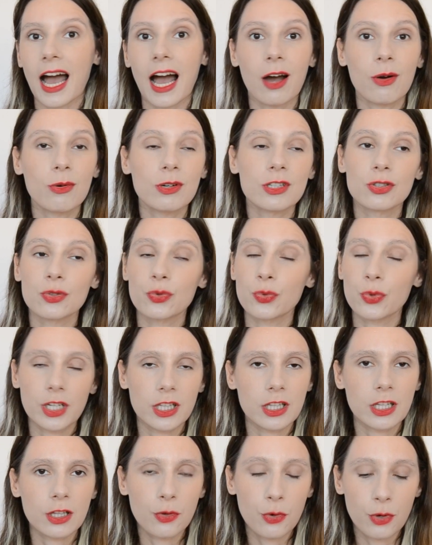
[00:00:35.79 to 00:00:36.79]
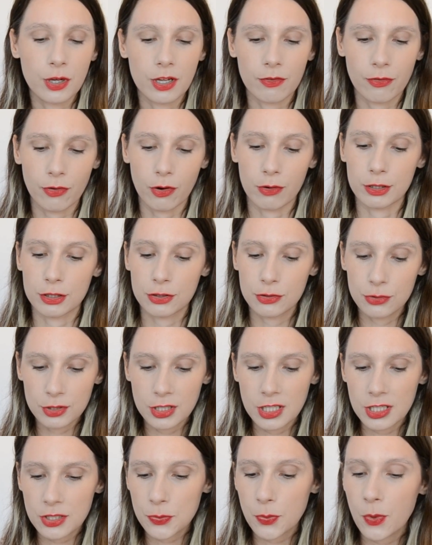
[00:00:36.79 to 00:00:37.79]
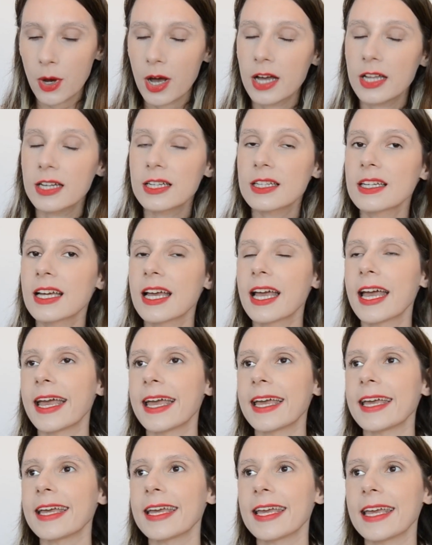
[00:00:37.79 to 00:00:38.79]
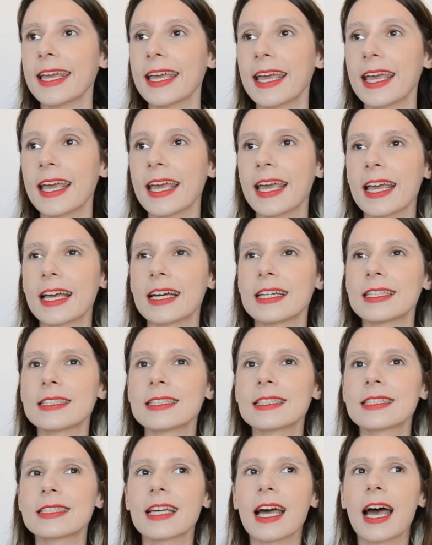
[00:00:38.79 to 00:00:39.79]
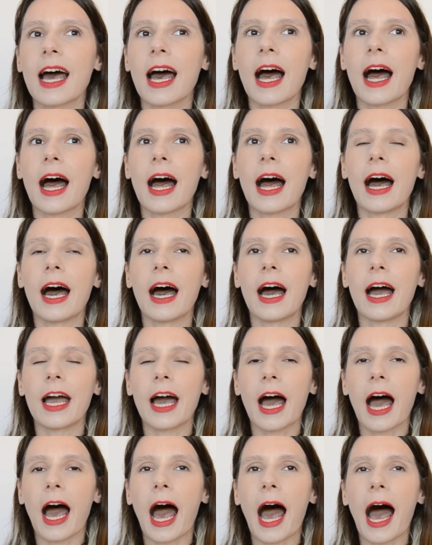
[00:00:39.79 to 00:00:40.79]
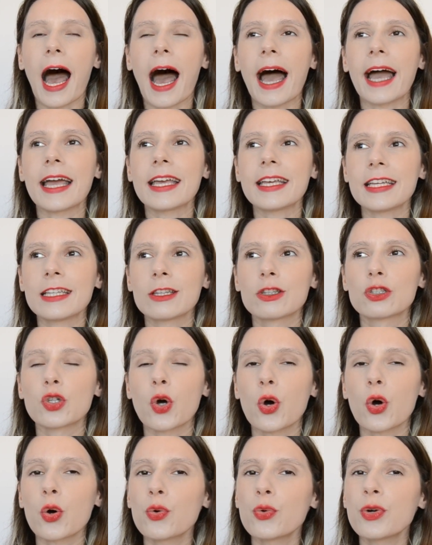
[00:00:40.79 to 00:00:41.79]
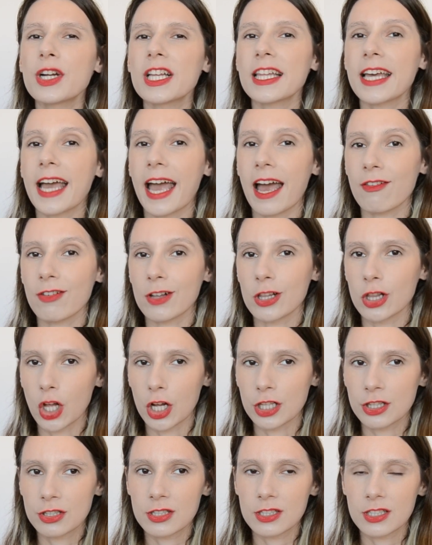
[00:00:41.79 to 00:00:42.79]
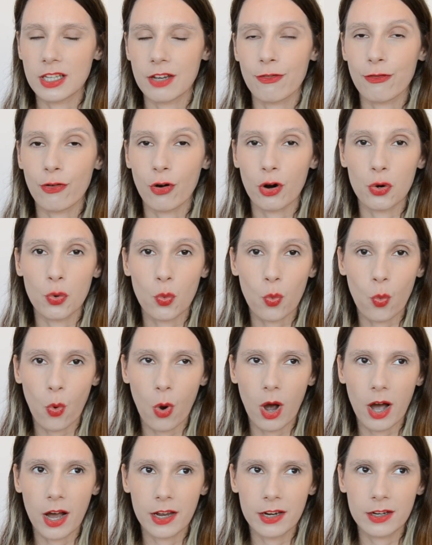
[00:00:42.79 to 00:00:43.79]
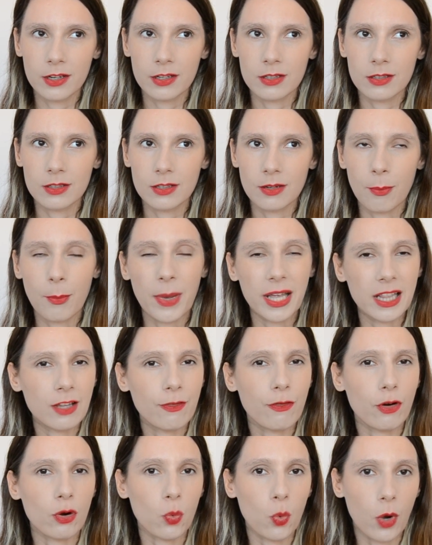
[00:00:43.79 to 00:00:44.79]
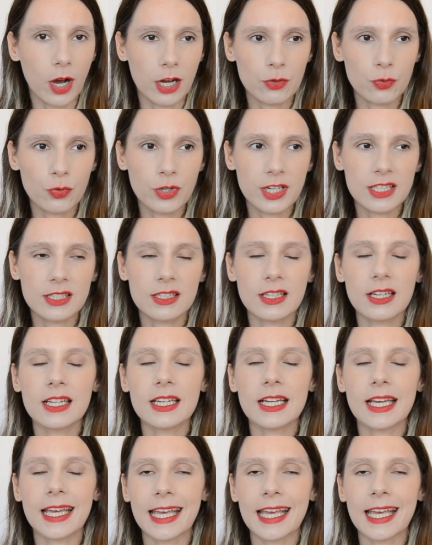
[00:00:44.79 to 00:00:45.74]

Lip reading: was really looking forward to this one. And I don't really have a lot to say mainly for one reason,